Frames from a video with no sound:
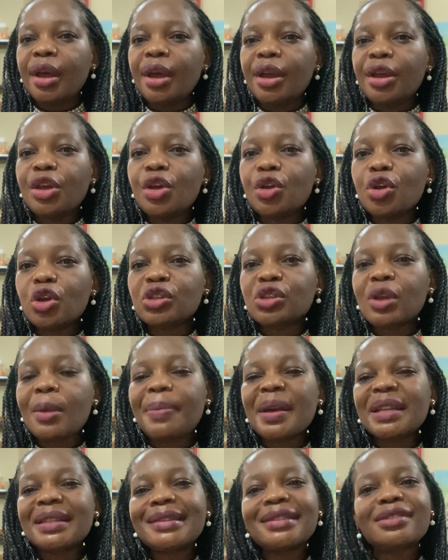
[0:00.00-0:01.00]
you know, some
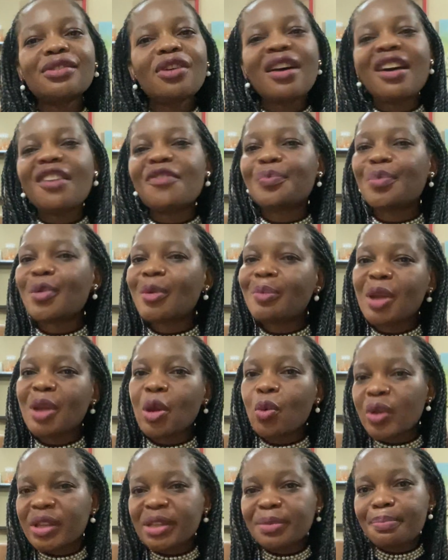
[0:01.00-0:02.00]
persons don't have
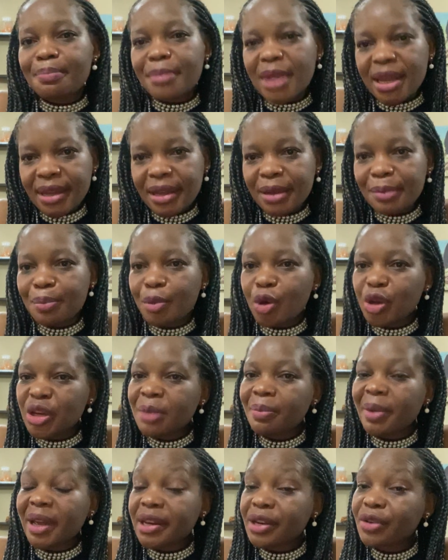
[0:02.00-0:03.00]
problem with making money
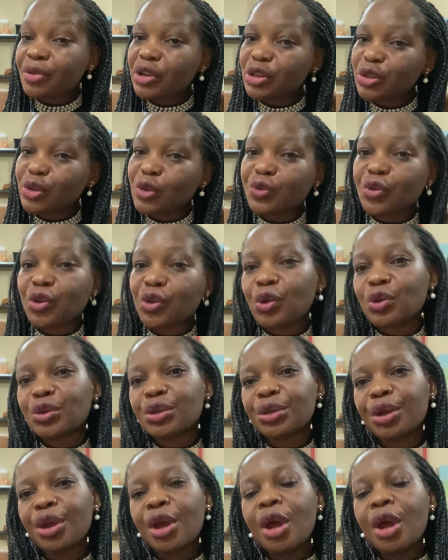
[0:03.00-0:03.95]
by the grace of God,